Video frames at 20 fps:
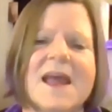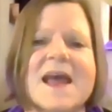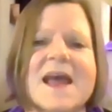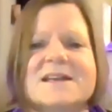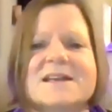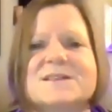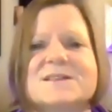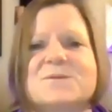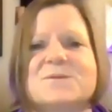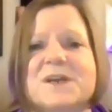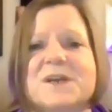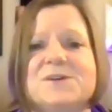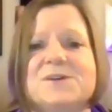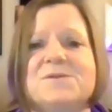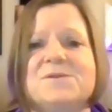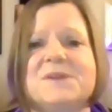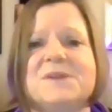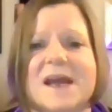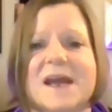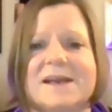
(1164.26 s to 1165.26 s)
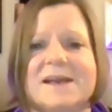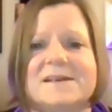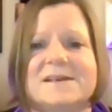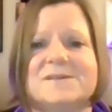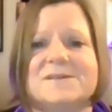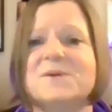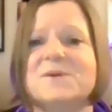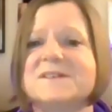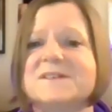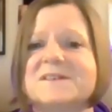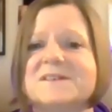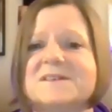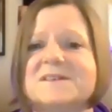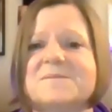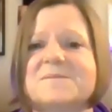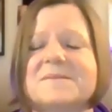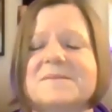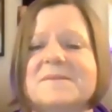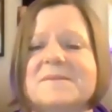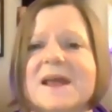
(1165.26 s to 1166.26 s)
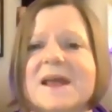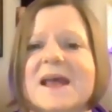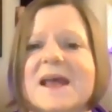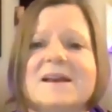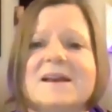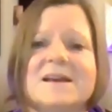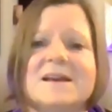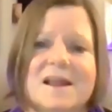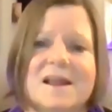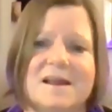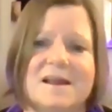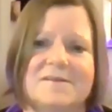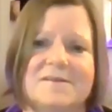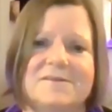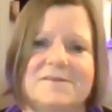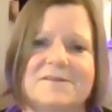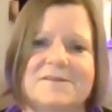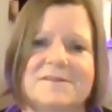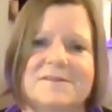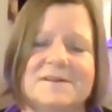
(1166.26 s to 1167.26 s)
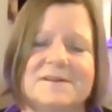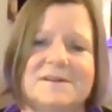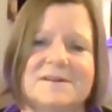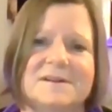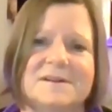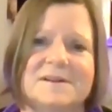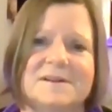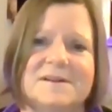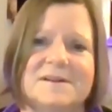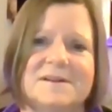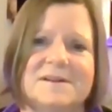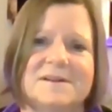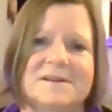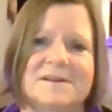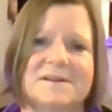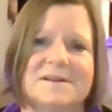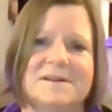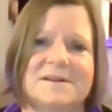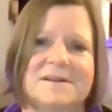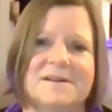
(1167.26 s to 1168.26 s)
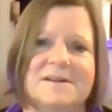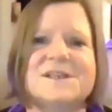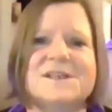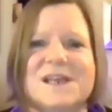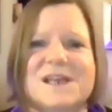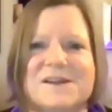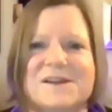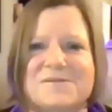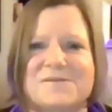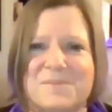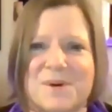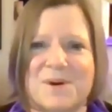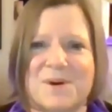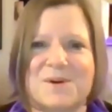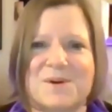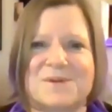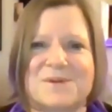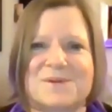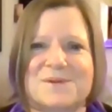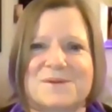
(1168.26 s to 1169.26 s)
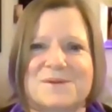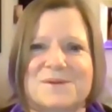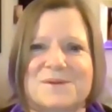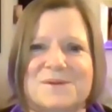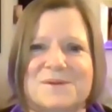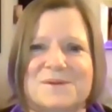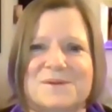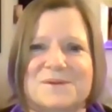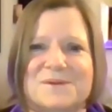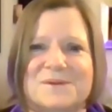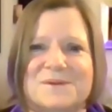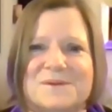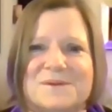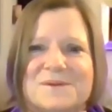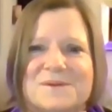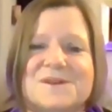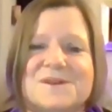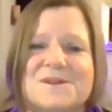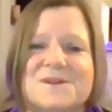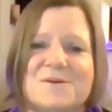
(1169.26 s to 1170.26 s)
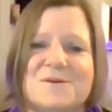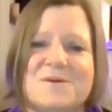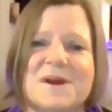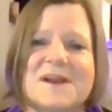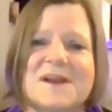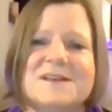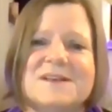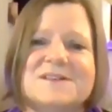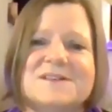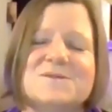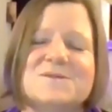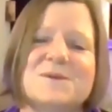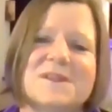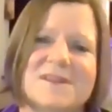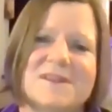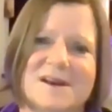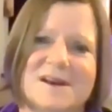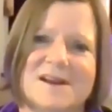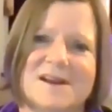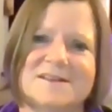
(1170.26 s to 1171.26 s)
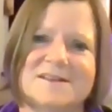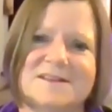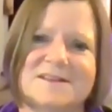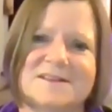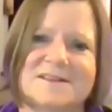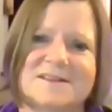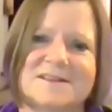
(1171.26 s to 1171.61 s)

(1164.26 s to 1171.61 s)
As we unite wisdom and love to give birth to the Christ within us.